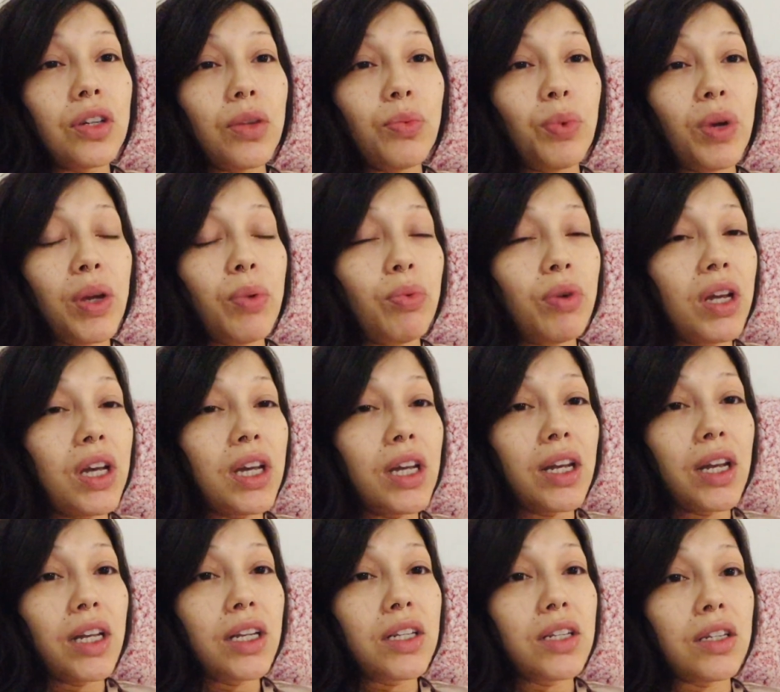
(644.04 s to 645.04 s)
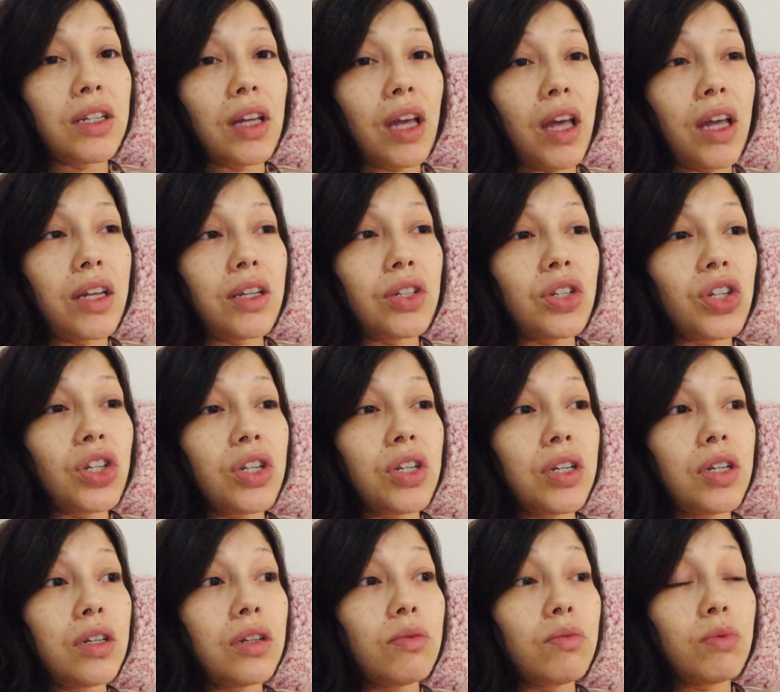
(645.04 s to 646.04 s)
we reconnected, and
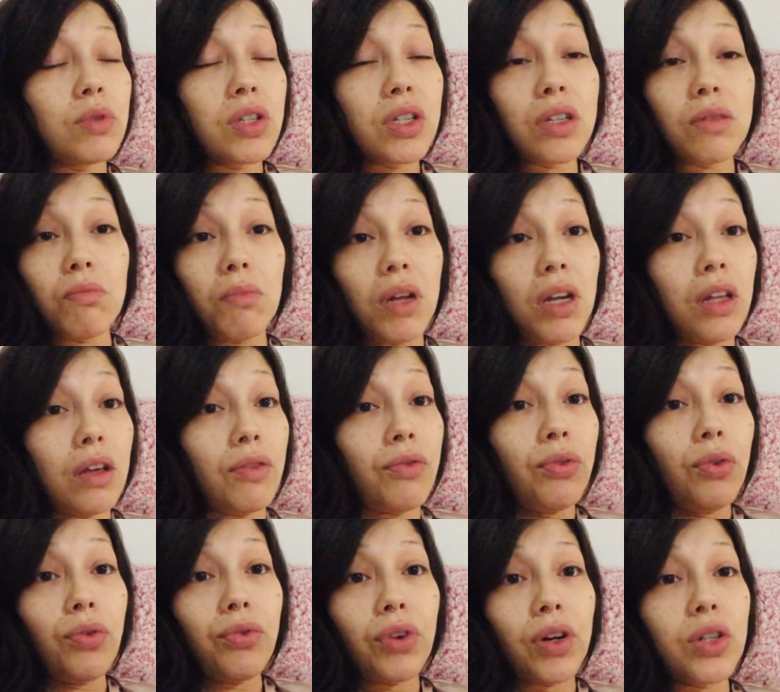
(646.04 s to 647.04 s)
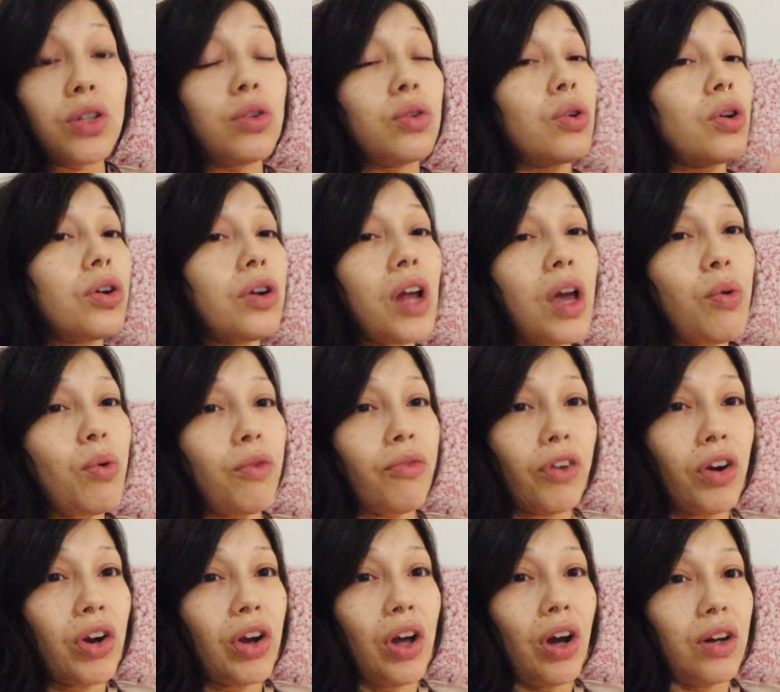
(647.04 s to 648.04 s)
she was admitting full frontal. Her and I were
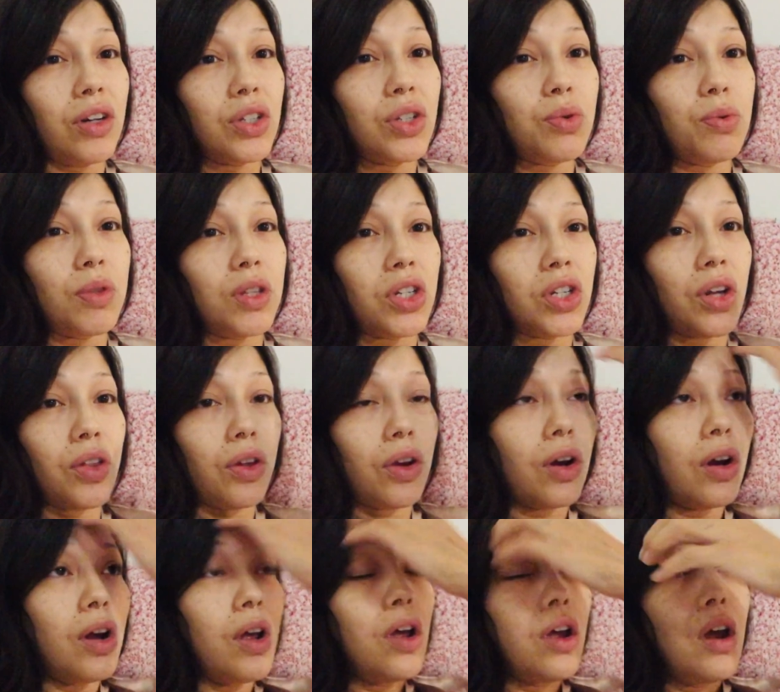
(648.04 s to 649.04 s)
very honest with each other.